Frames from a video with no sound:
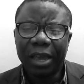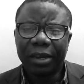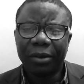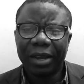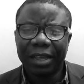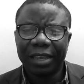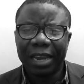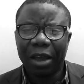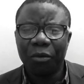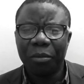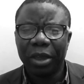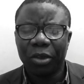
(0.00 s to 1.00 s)
The other thing that
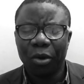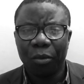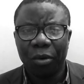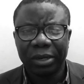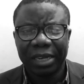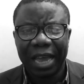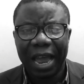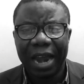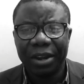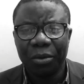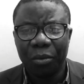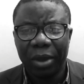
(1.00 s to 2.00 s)
will make your word
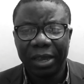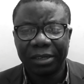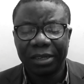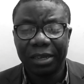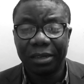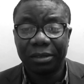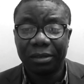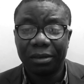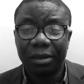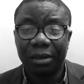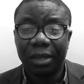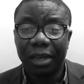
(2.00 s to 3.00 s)
carry weight is
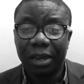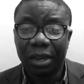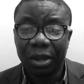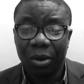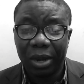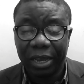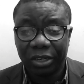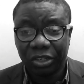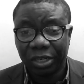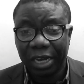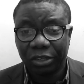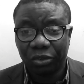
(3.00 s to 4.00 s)
the
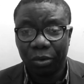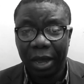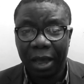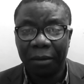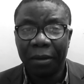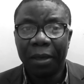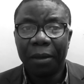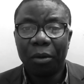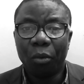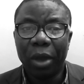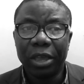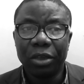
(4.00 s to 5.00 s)
knowledge that you have.
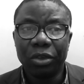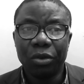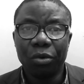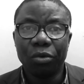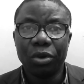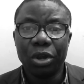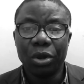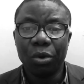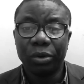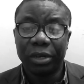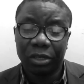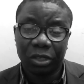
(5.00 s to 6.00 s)
When you
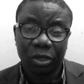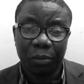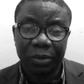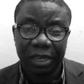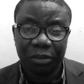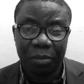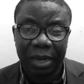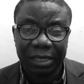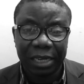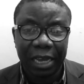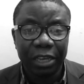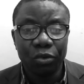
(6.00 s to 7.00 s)
know the subject
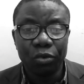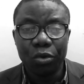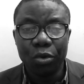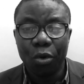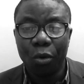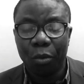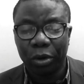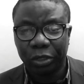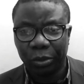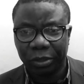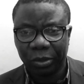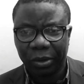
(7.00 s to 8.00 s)
matter, you know
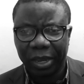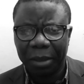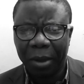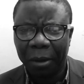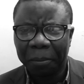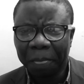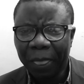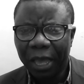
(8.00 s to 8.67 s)
what you're talking about.